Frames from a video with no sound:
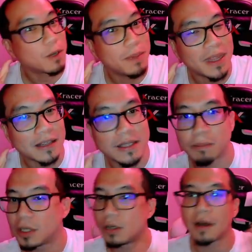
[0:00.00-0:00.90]
could be that
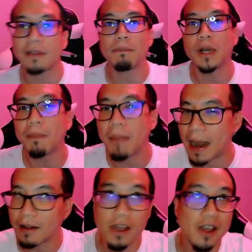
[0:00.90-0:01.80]
simple. You don't have to bring
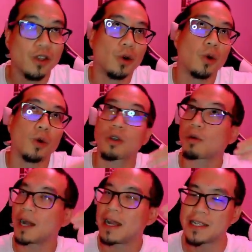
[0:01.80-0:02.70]
back the whole
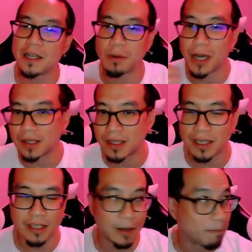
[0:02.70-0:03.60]
crazy ranked
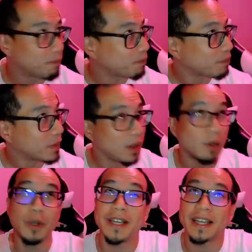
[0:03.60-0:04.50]
system
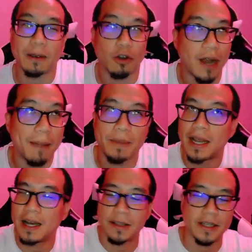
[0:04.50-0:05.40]
where you get the grand
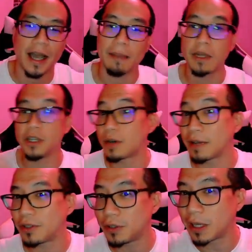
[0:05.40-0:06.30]
banana, the diamond. You don't
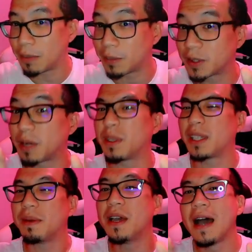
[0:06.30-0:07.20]
have to do that, Big Boss. I'm
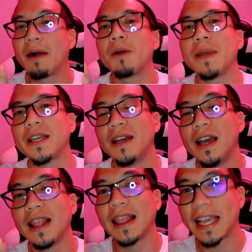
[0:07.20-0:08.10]
gonna make you
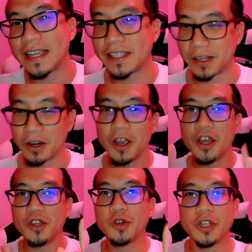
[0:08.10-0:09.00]
lazier.
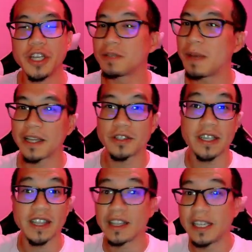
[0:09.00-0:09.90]
You could just make it so
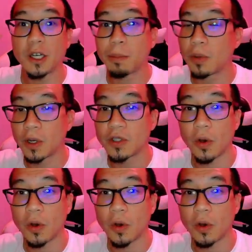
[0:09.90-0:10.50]
that the leaderboards